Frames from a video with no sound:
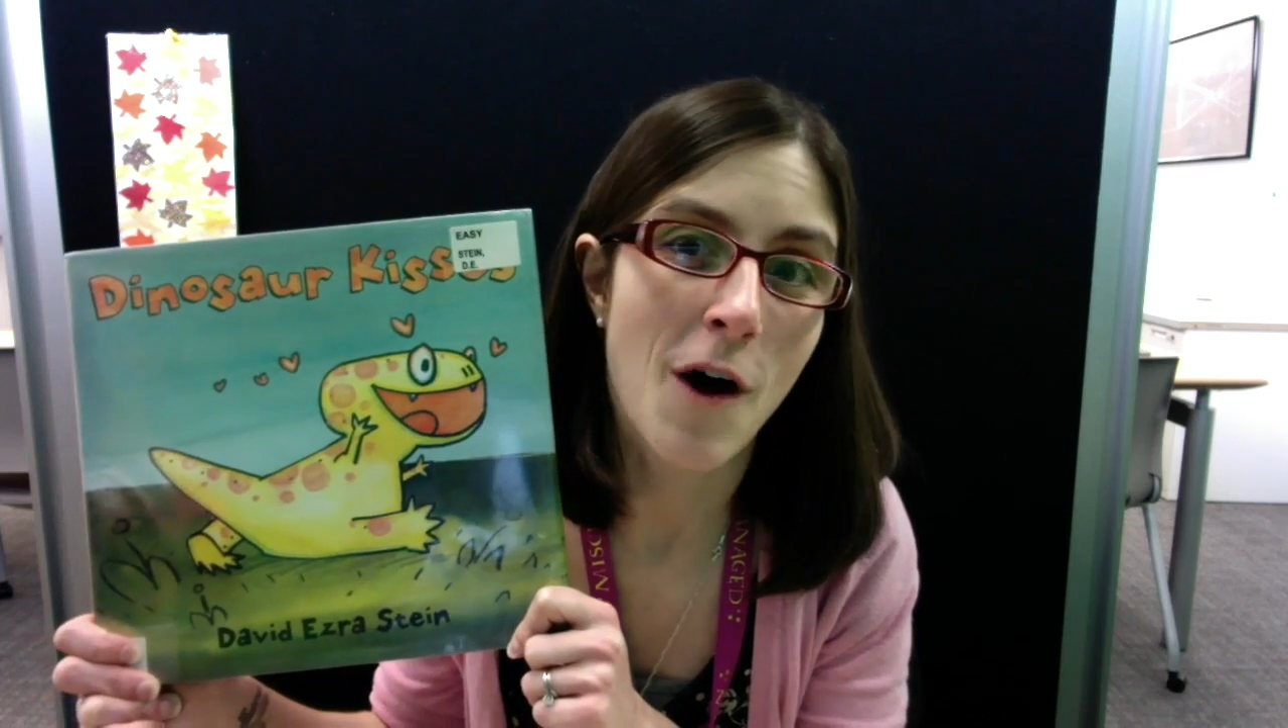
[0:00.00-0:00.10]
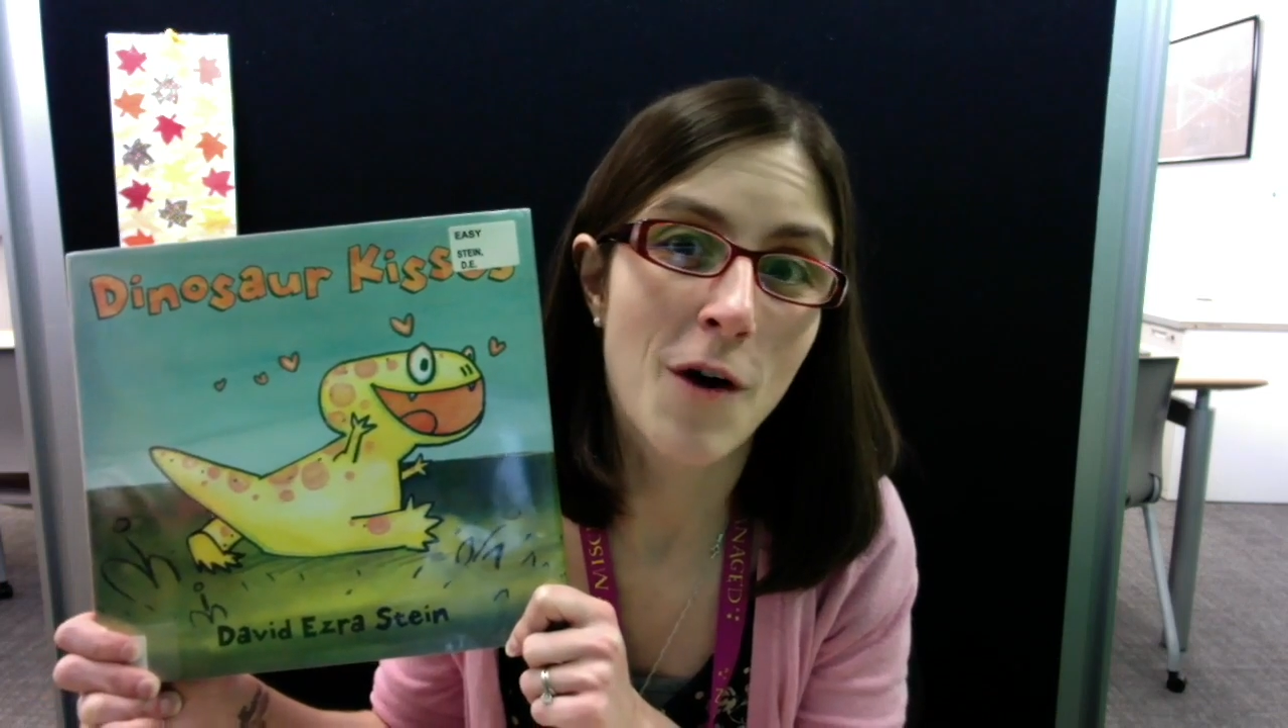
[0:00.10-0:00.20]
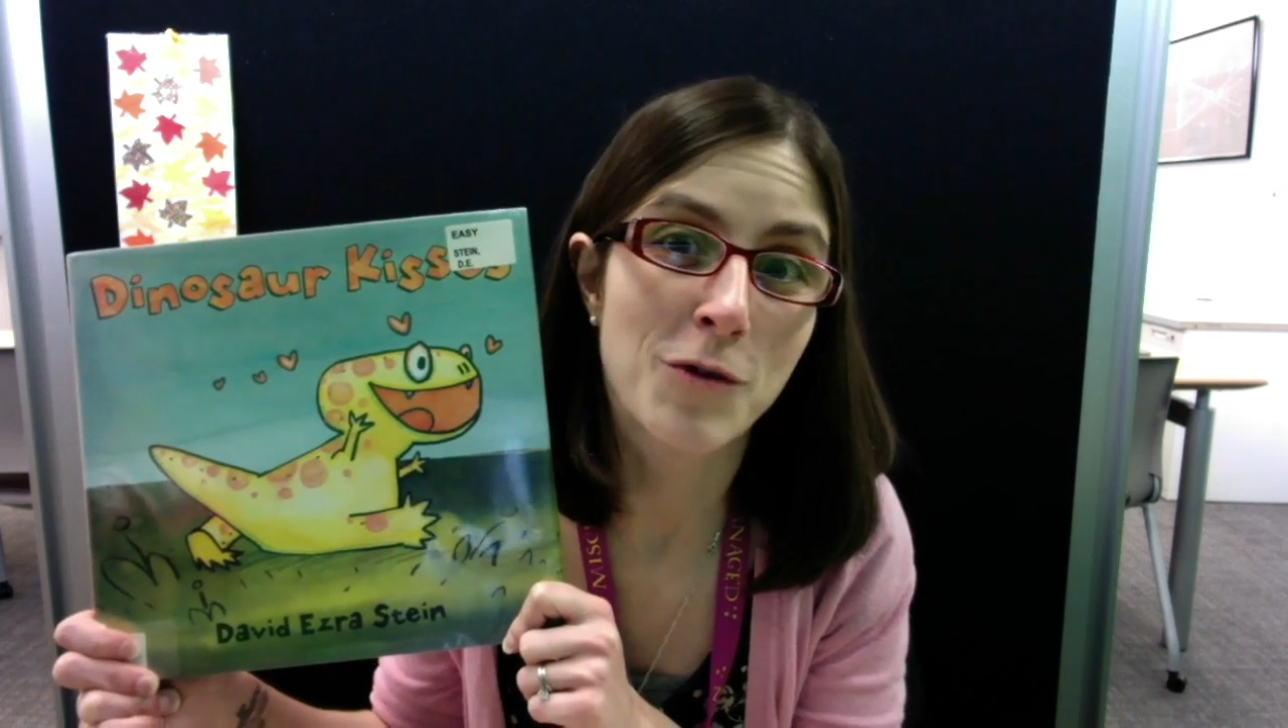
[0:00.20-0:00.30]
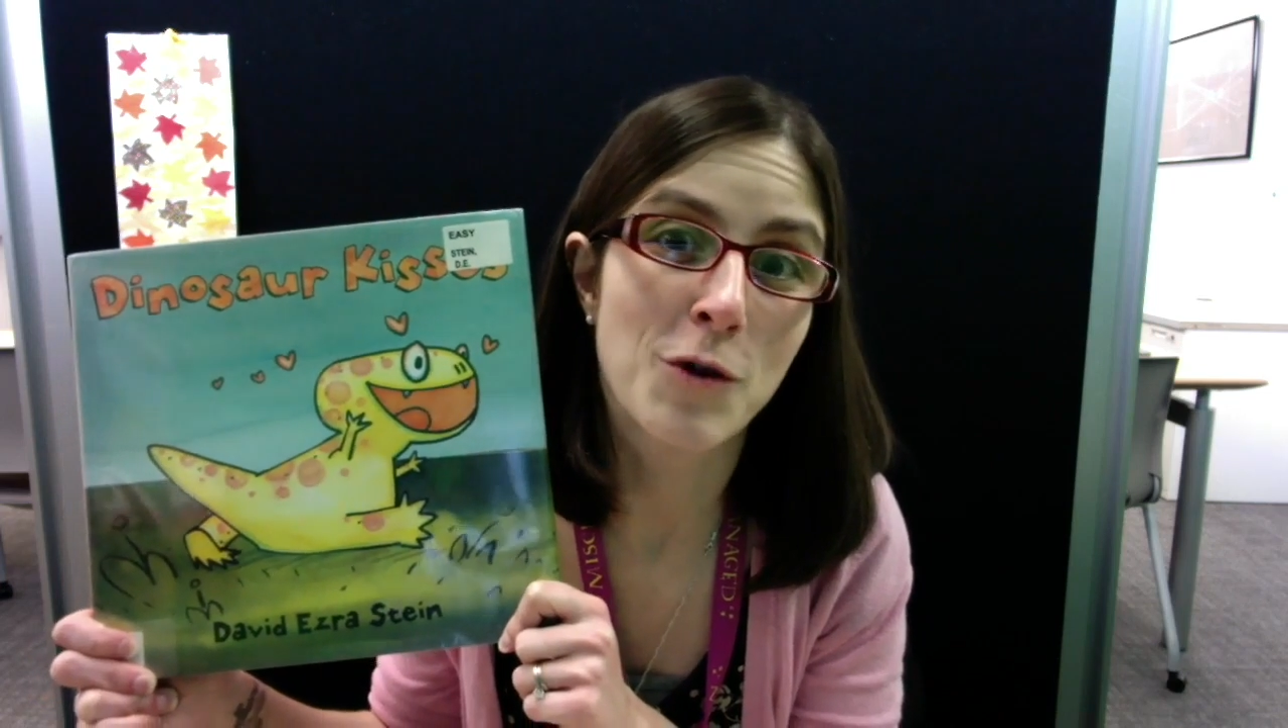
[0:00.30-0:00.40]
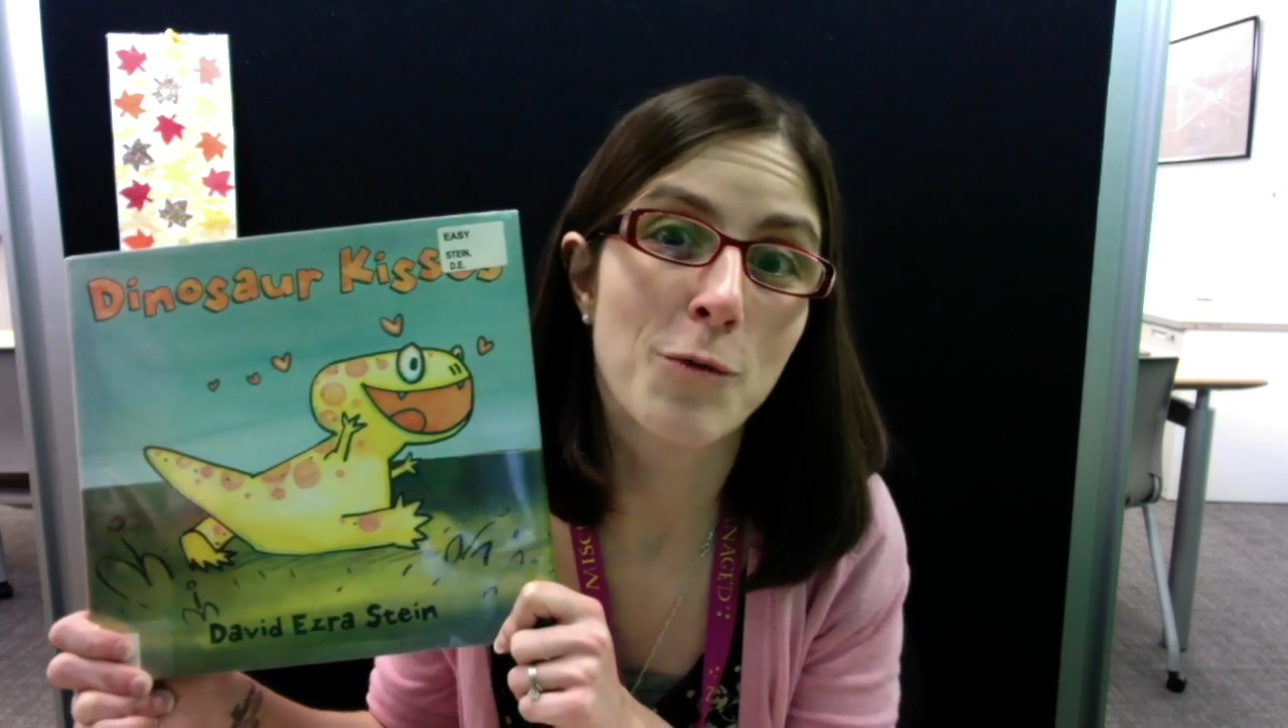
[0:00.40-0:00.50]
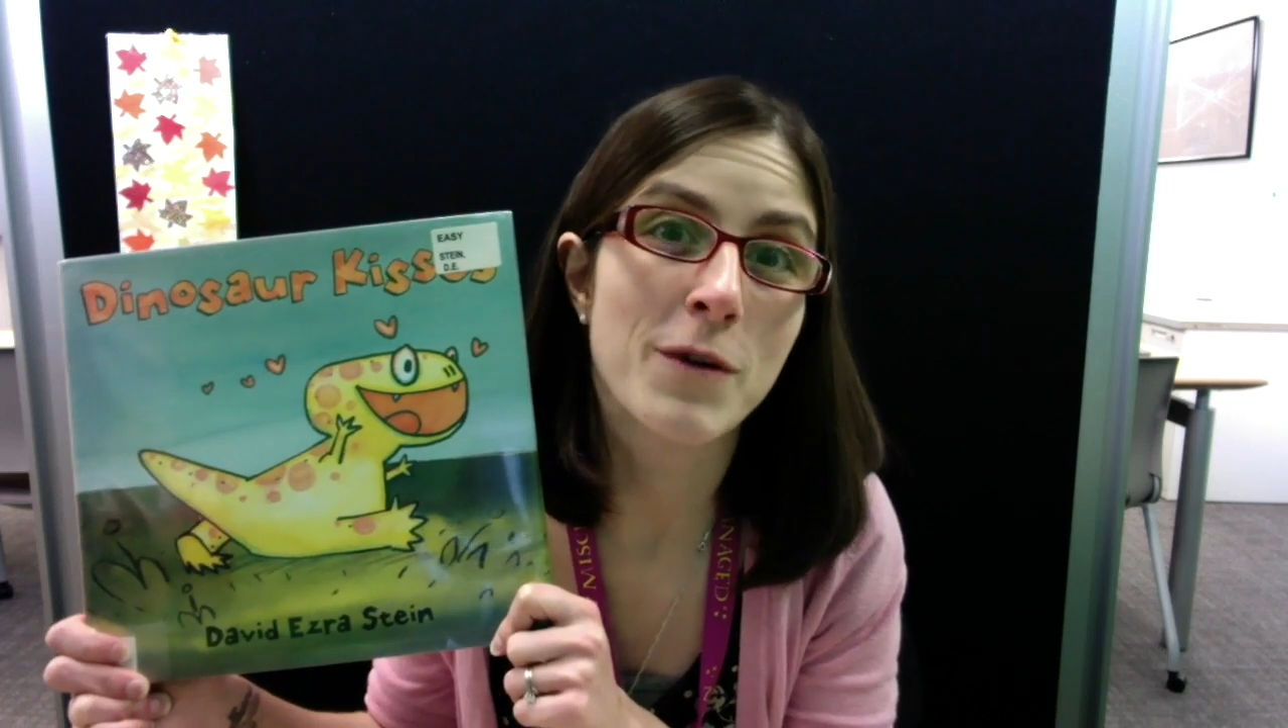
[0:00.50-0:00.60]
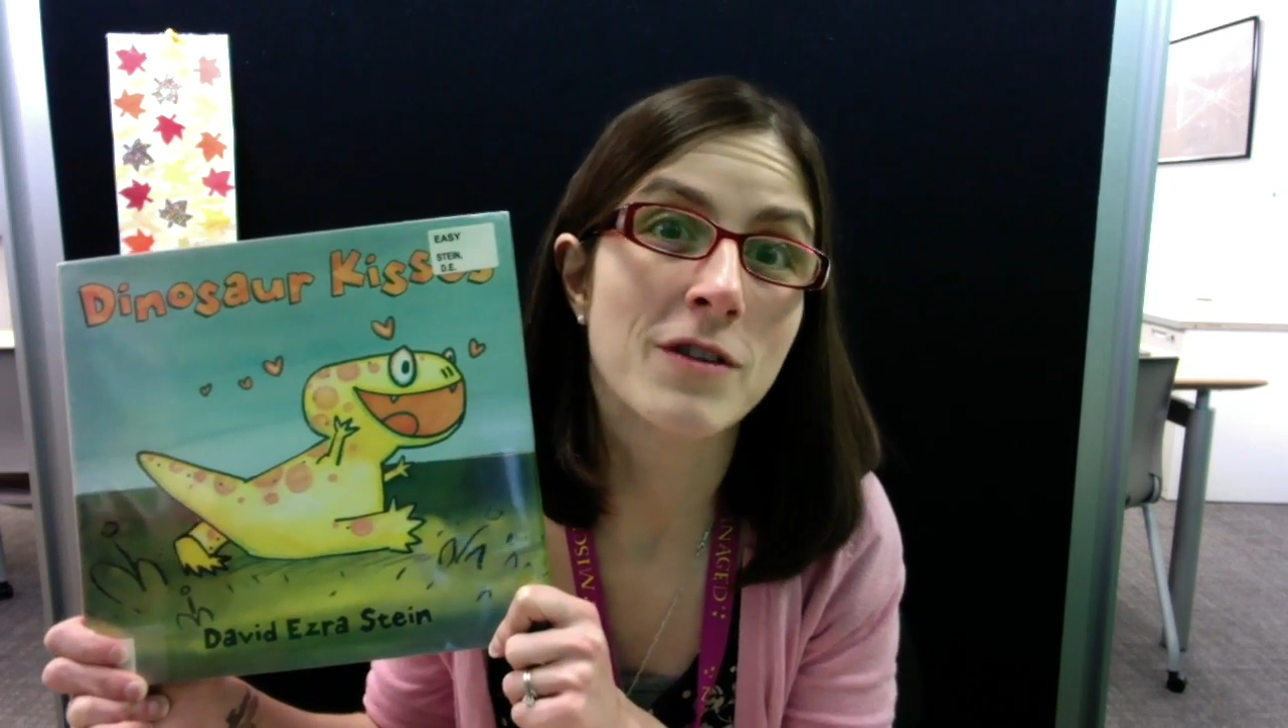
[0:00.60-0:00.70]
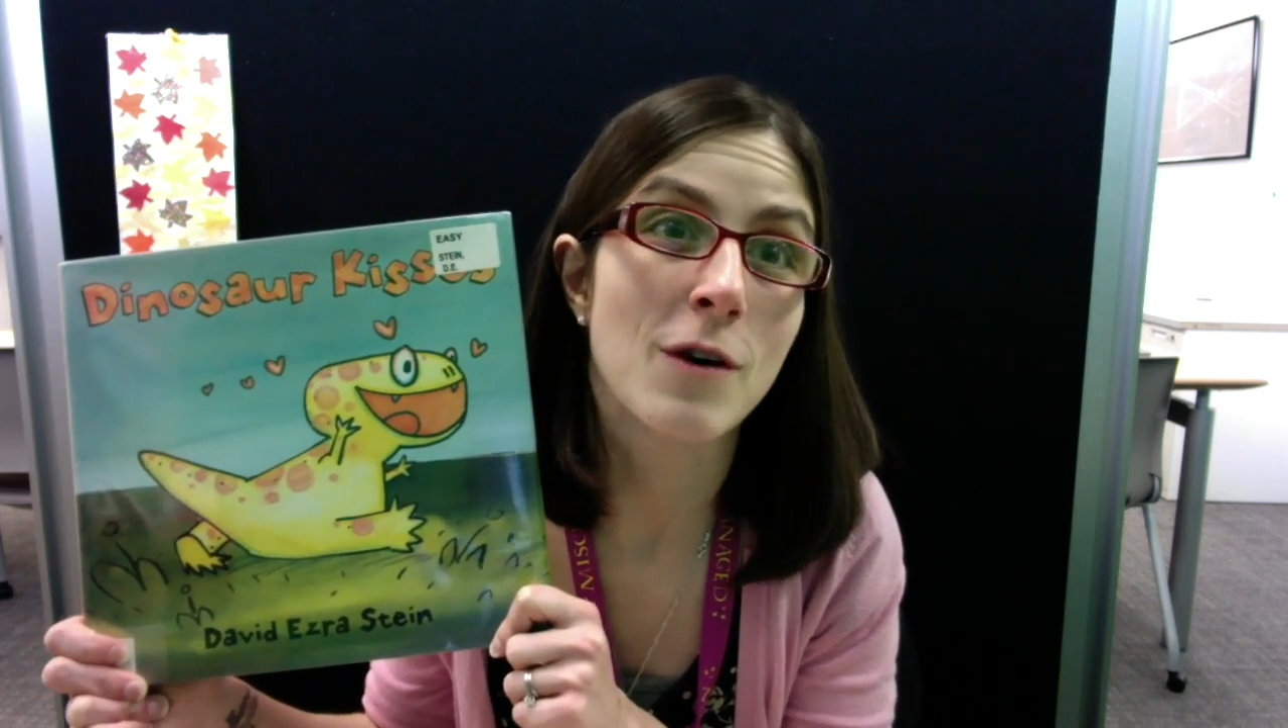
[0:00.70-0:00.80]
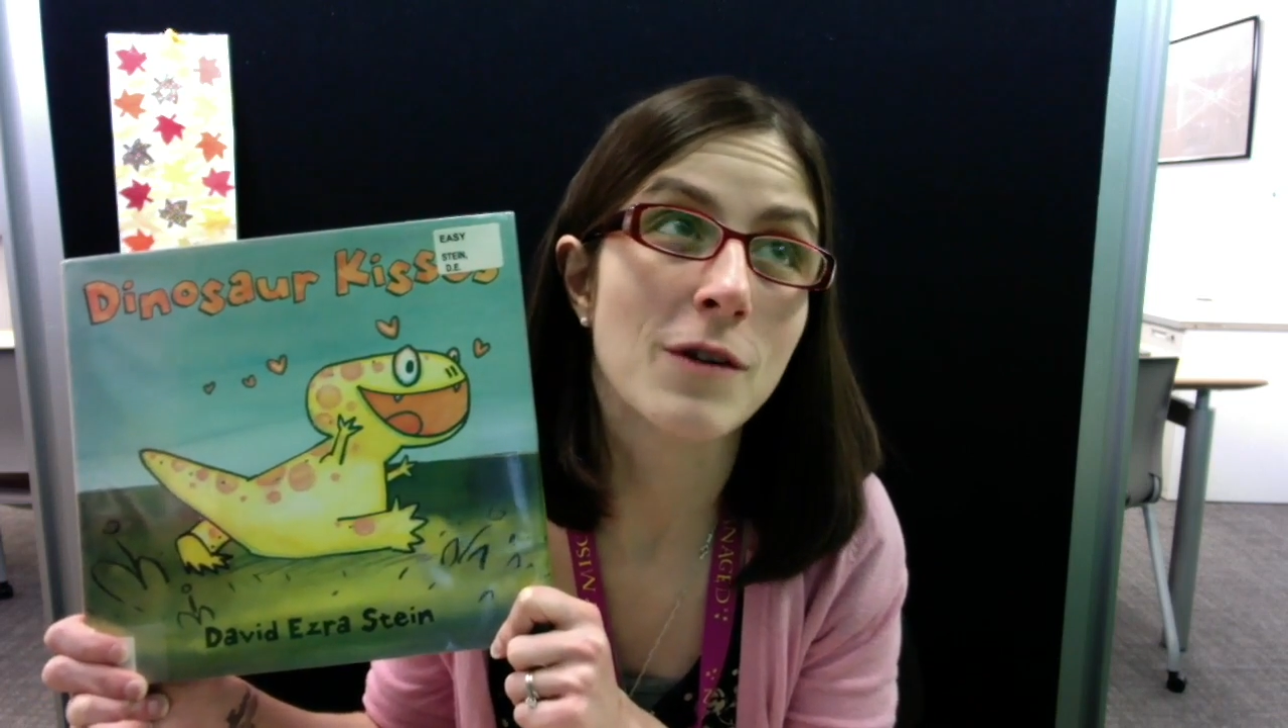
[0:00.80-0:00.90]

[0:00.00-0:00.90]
also result